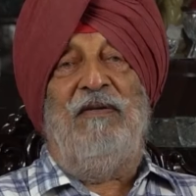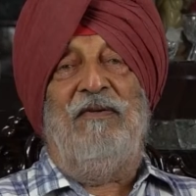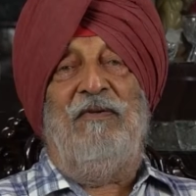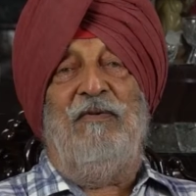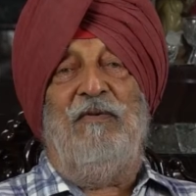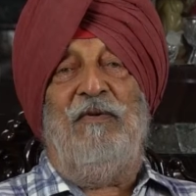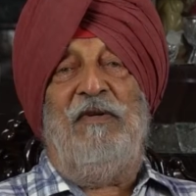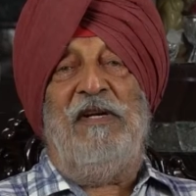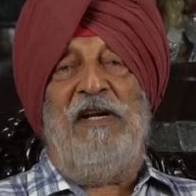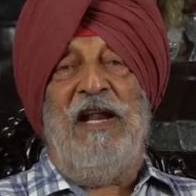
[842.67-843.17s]

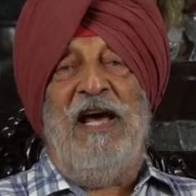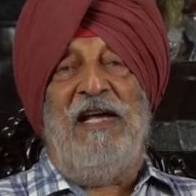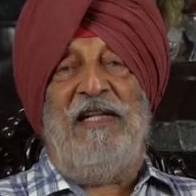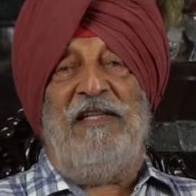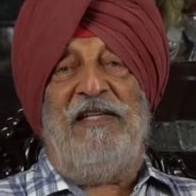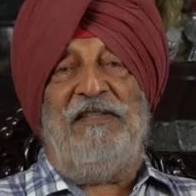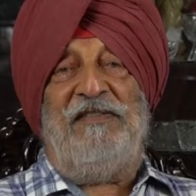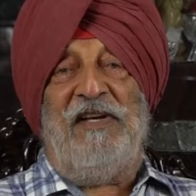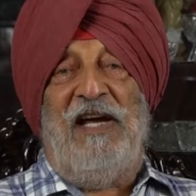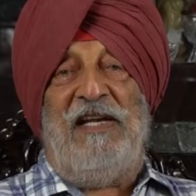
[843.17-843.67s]
to deny
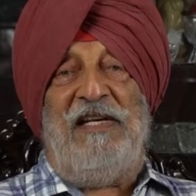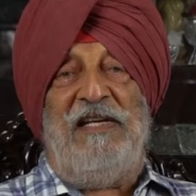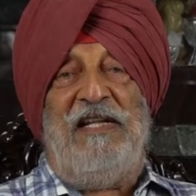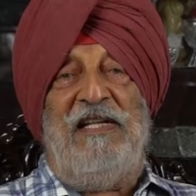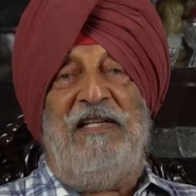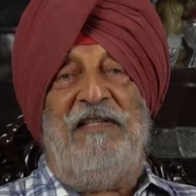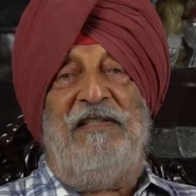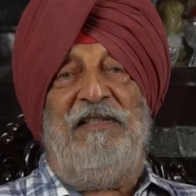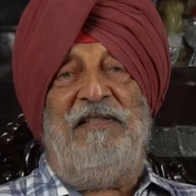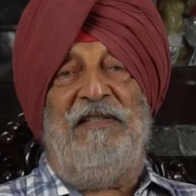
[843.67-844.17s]
the
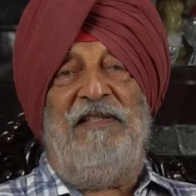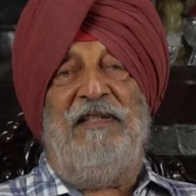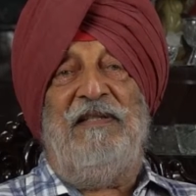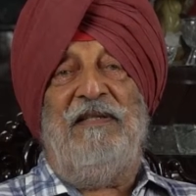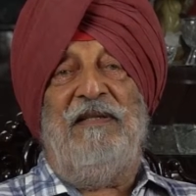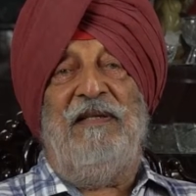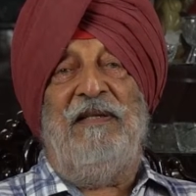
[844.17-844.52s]
Chinese